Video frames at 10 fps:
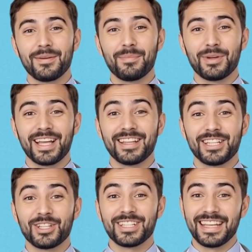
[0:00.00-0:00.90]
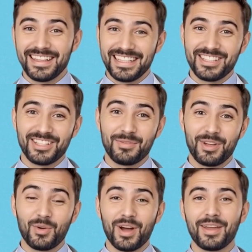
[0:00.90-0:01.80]
Protecting your kidneys doesn't
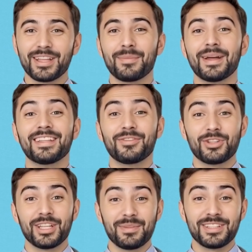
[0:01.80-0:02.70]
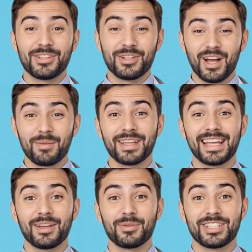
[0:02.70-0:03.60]
require expensive treatments or
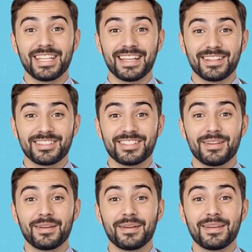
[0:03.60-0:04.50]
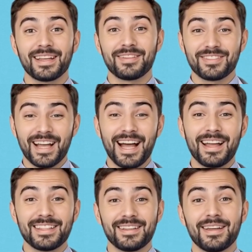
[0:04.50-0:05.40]
complicated routines. In
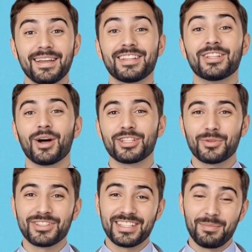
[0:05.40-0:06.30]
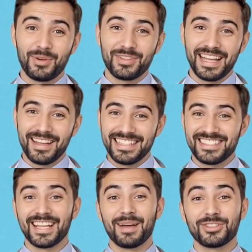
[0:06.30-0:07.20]
fact, it starts with simple daily
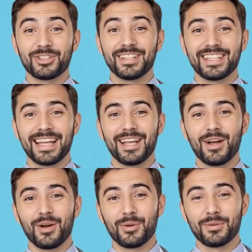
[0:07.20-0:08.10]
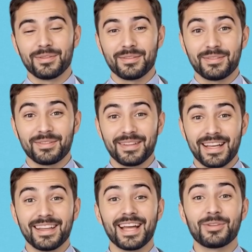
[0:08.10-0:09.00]
steps you can take at home.
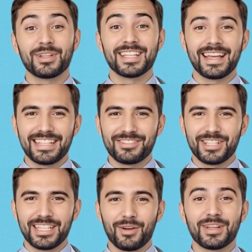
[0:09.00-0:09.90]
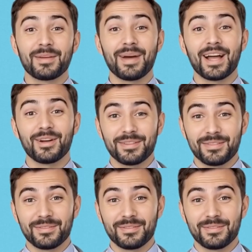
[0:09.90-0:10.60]
And that's what today's video is about.